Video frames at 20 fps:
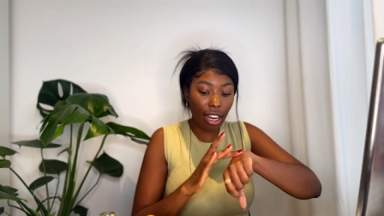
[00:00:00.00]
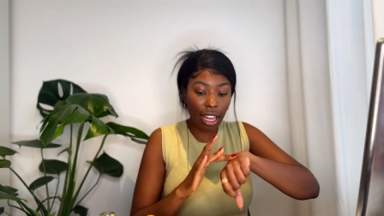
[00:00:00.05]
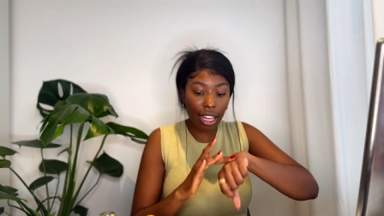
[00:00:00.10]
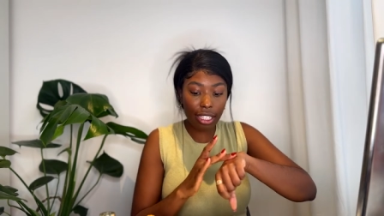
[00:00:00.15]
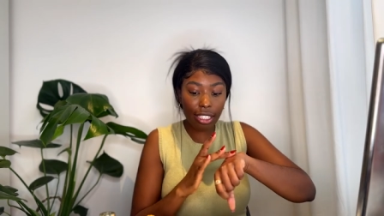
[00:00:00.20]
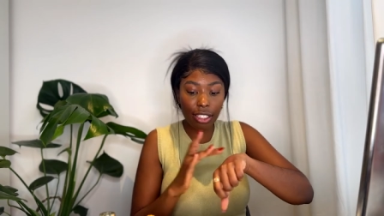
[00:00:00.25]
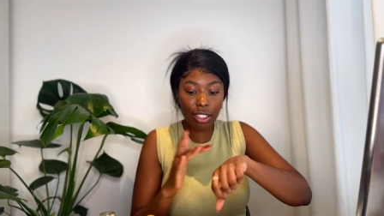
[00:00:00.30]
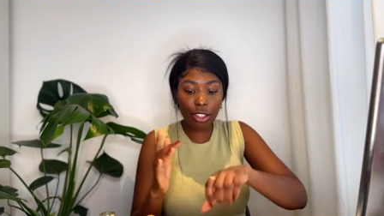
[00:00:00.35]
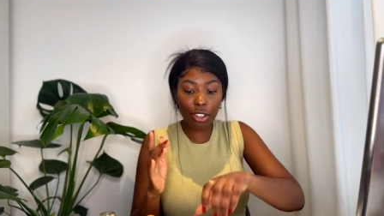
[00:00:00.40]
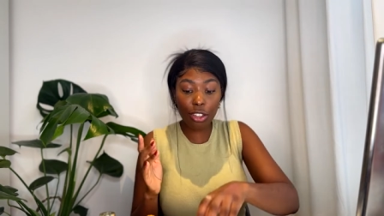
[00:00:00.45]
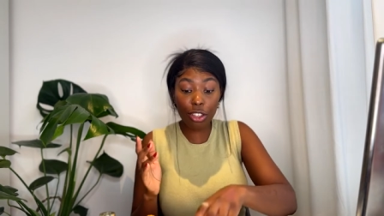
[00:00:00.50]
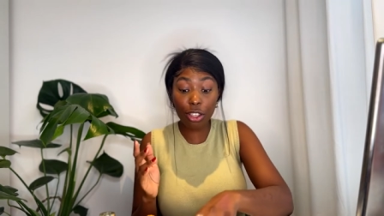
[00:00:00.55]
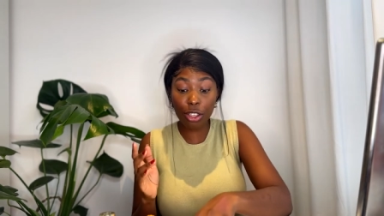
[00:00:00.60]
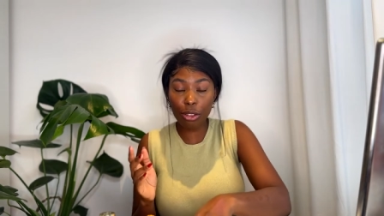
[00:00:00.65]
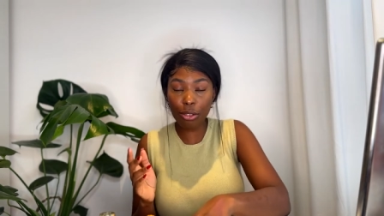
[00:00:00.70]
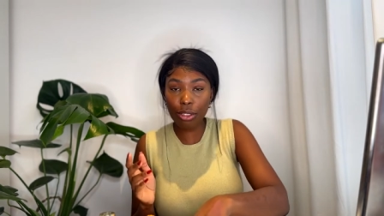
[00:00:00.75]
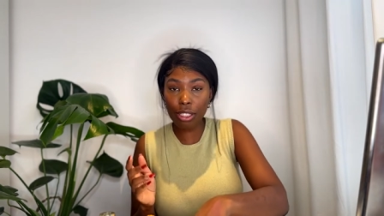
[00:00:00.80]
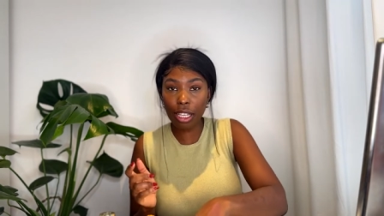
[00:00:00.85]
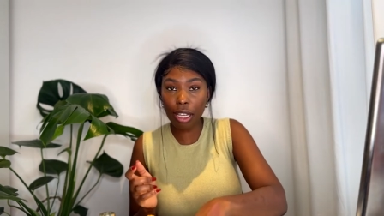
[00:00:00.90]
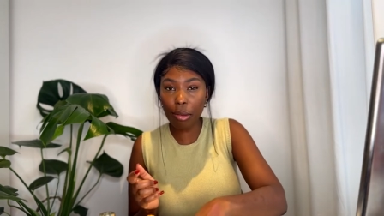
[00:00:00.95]
I still
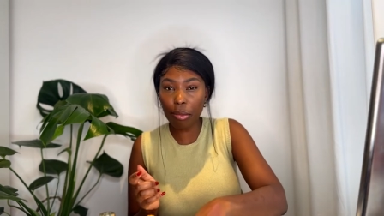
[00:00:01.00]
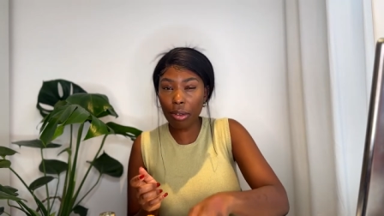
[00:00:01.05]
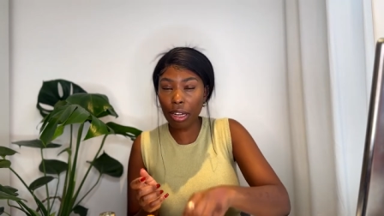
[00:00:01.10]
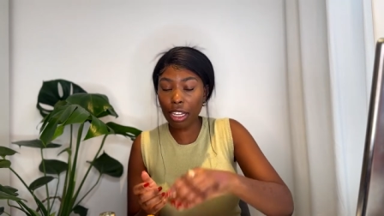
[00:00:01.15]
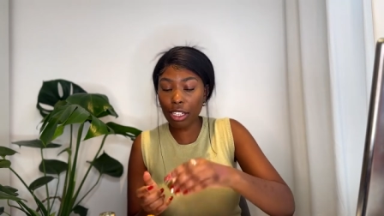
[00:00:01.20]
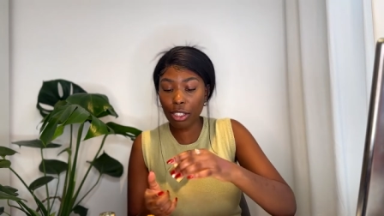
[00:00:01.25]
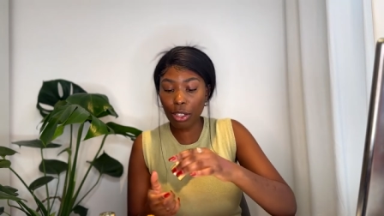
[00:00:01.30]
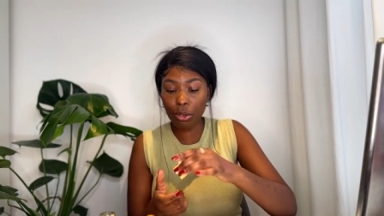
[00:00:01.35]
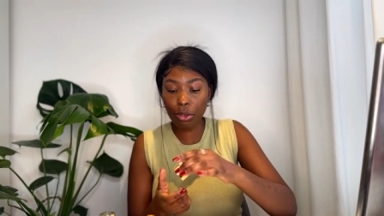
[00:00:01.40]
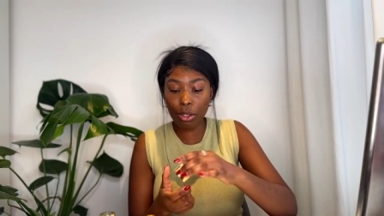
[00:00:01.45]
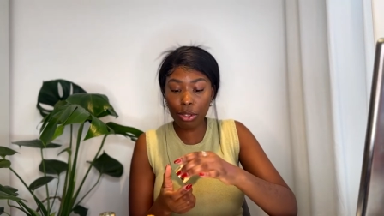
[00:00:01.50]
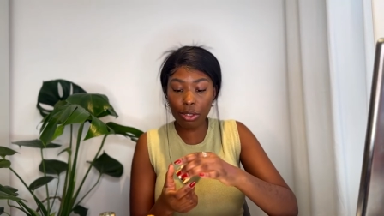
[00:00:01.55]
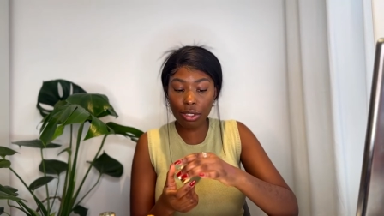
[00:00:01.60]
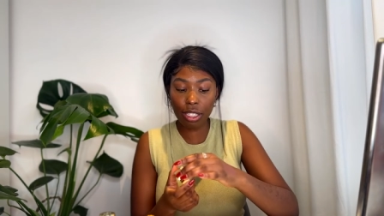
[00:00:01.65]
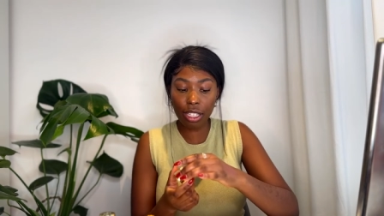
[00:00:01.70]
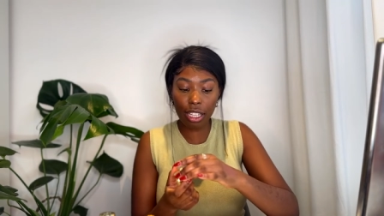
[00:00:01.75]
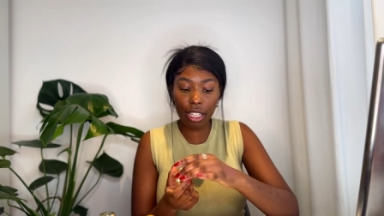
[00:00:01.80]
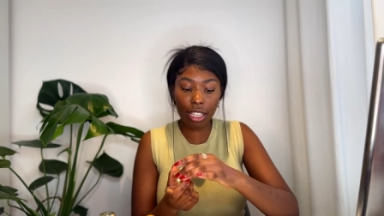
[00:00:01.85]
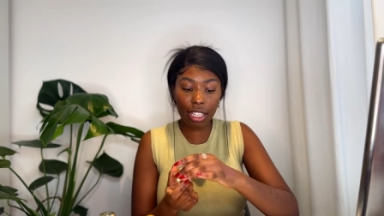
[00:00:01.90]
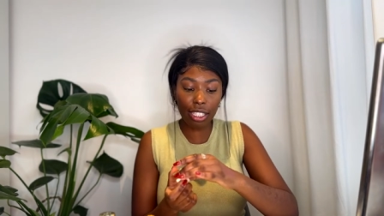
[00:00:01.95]
use it, but I don't use
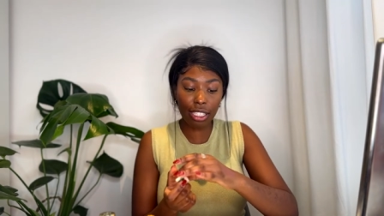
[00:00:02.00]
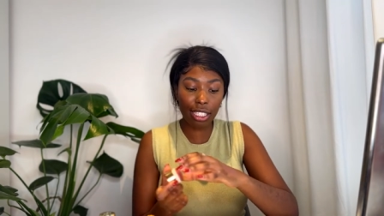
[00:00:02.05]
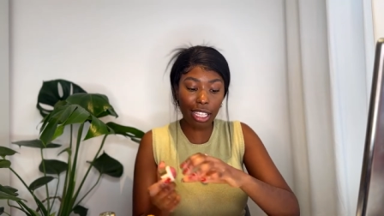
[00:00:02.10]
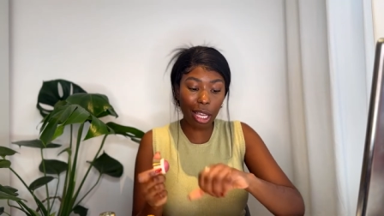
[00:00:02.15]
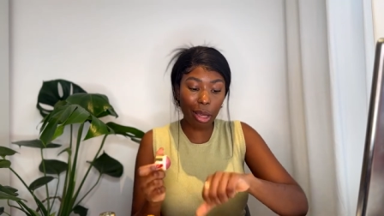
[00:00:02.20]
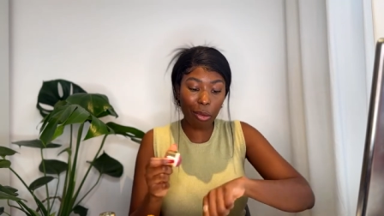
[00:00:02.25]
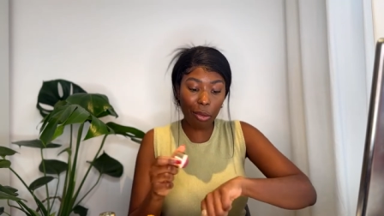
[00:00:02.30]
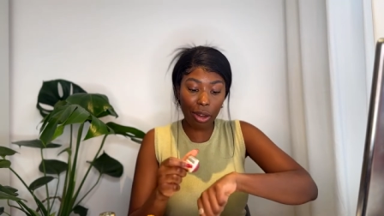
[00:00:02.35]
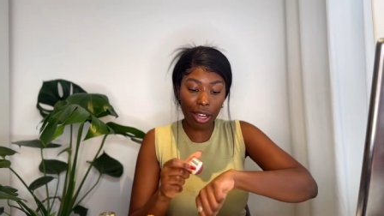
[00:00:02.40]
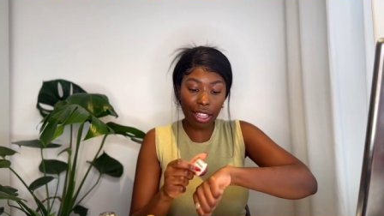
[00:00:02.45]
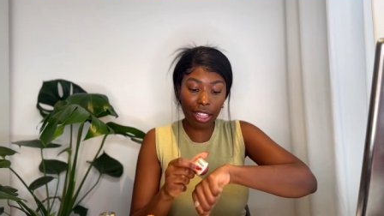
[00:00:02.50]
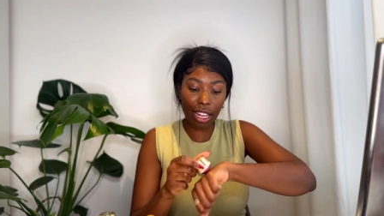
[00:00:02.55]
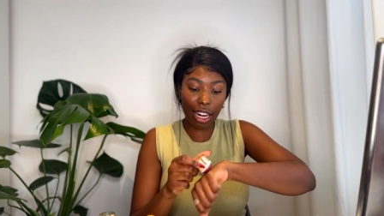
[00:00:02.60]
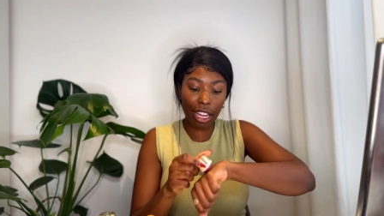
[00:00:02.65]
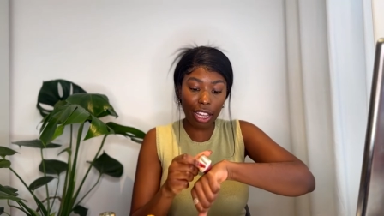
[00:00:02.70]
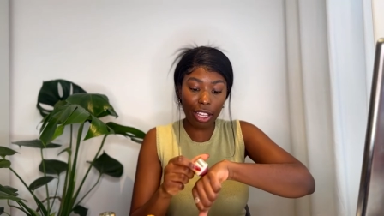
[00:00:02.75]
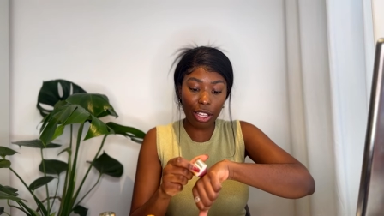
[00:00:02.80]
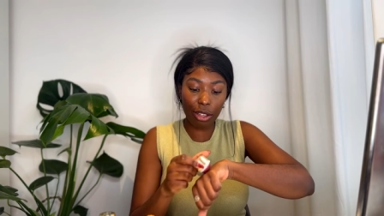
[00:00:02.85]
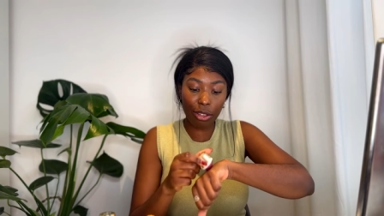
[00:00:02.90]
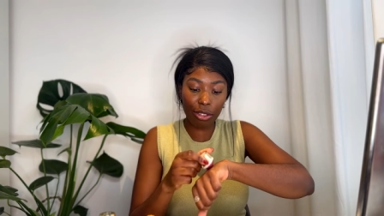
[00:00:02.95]
it in the same way that I
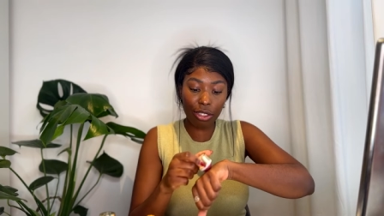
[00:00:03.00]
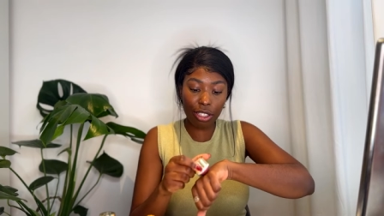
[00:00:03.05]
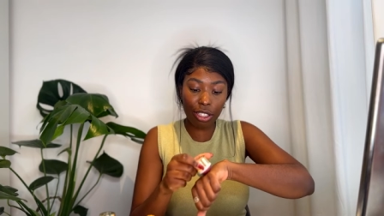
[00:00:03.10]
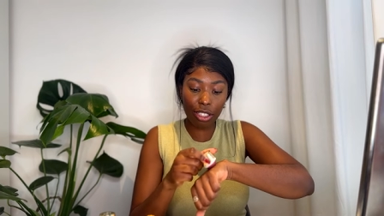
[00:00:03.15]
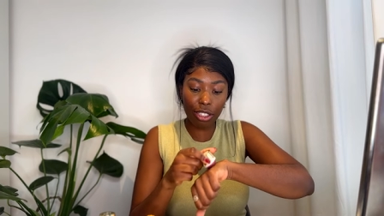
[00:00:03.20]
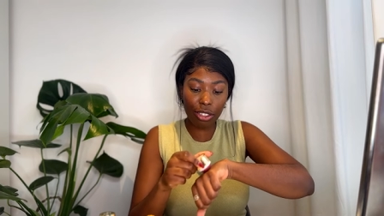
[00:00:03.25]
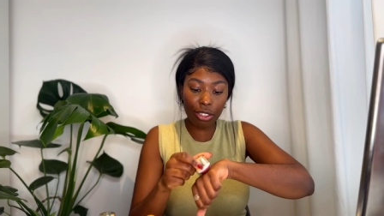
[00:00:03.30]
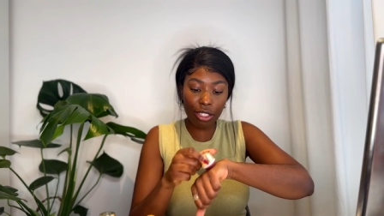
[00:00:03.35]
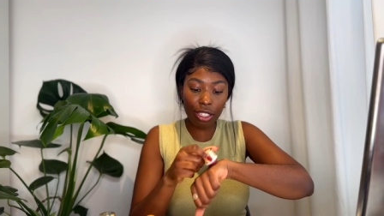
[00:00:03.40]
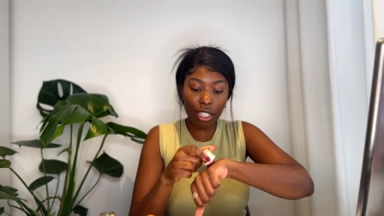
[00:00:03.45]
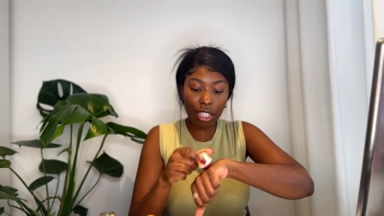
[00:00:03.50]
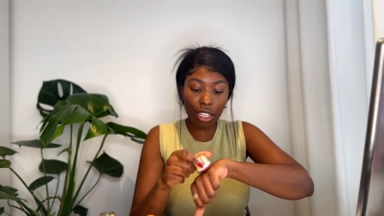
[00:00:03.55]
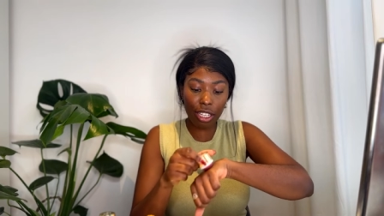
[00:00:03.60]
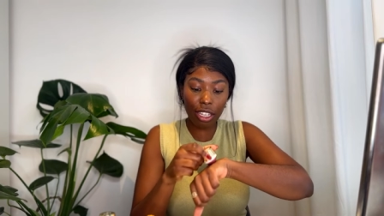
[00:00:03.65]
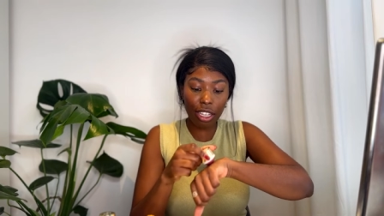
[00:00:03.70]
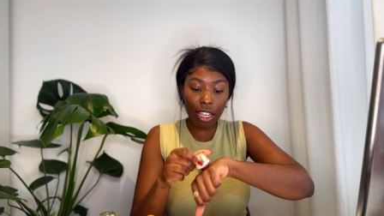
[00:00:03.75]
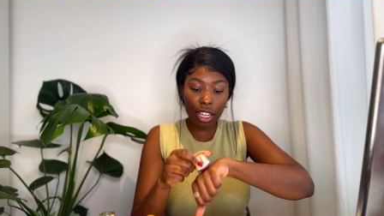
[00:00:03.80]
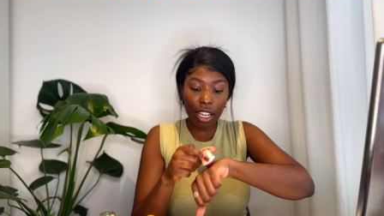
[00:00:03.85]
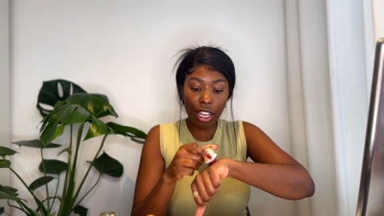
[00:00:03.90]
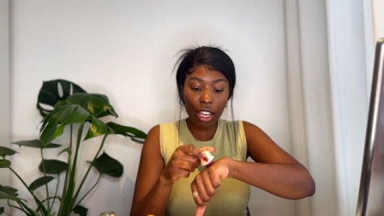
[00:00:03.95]
used to use it,
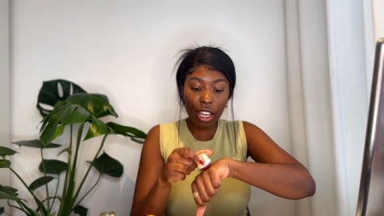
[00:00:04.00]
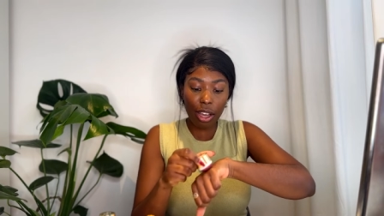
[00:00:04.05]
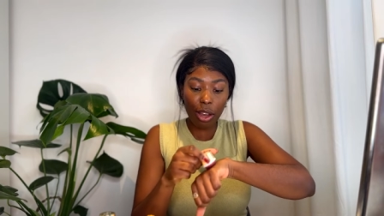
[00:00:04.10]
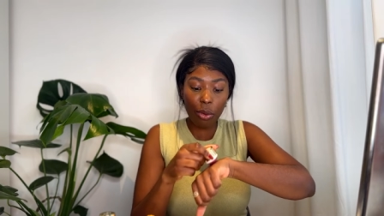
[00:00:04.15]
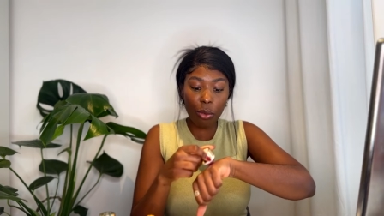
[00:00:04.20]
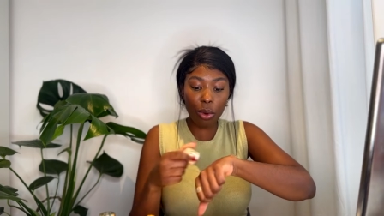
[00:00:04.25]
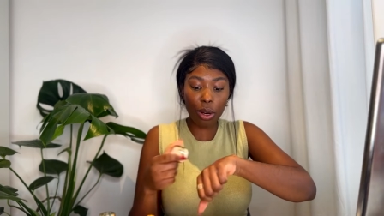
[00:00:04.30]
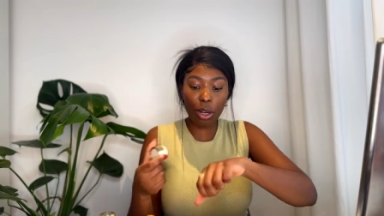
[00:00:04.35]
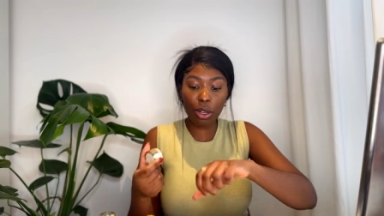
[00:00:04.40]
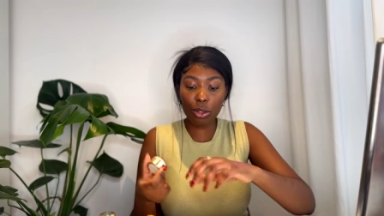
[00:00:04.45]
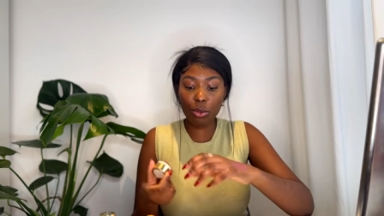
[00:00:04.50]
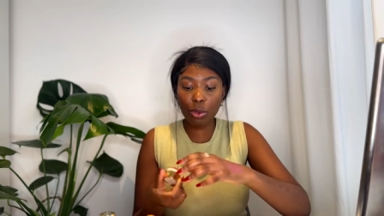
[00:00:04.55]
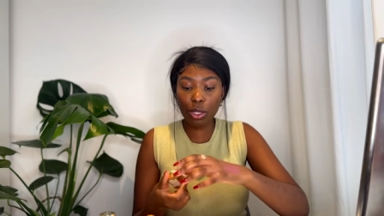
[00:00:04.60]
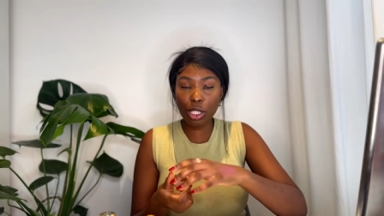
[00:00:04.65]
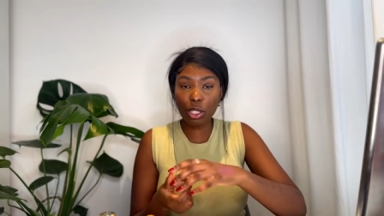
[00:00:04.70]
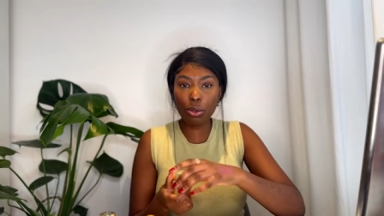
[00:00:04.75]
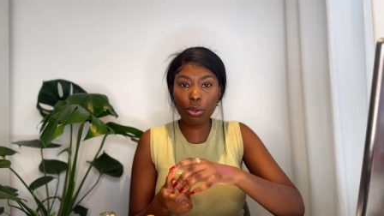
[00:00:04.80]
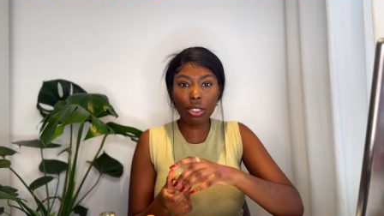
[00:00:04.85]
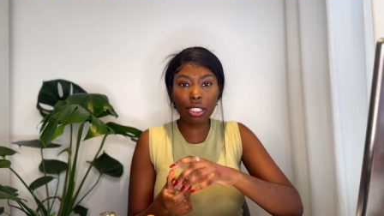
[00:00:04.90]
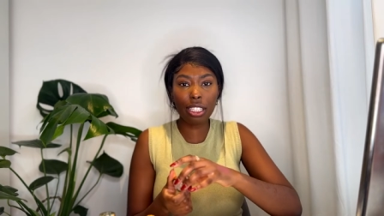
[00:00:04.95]
where which
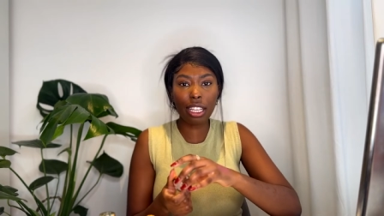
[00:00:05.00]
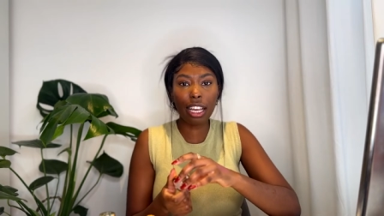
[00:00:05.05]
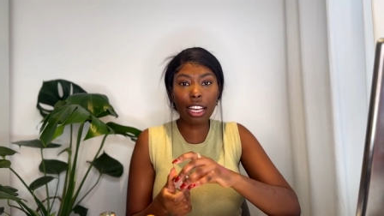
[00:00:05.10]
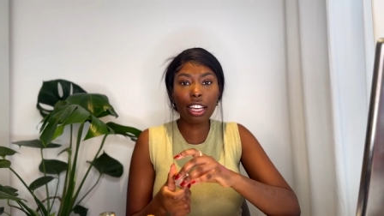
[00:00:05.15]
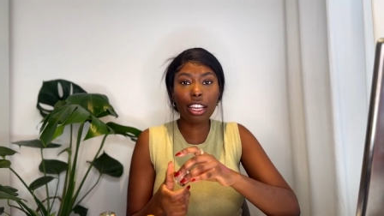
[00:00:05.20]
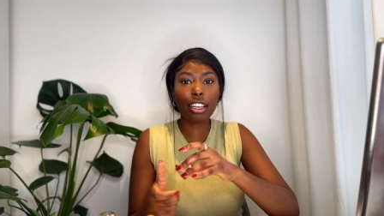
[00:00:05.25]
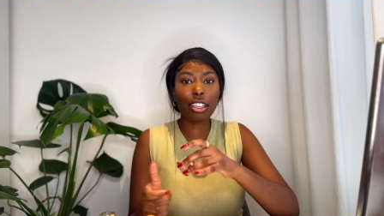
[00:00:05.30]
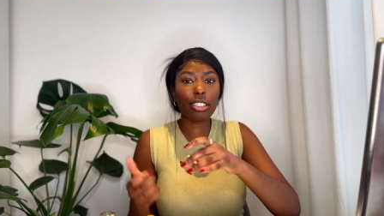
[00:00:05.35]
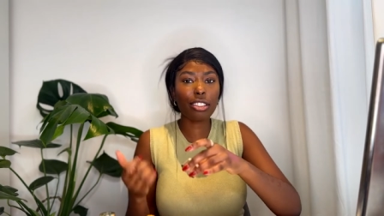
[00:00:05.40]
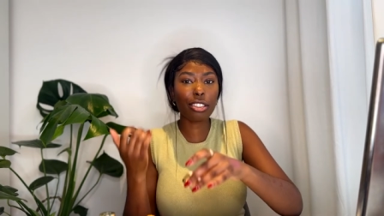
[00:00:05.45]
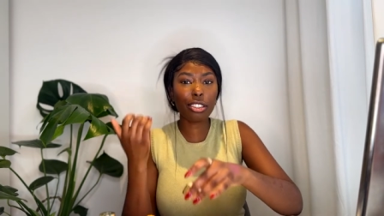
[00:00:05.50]
it was like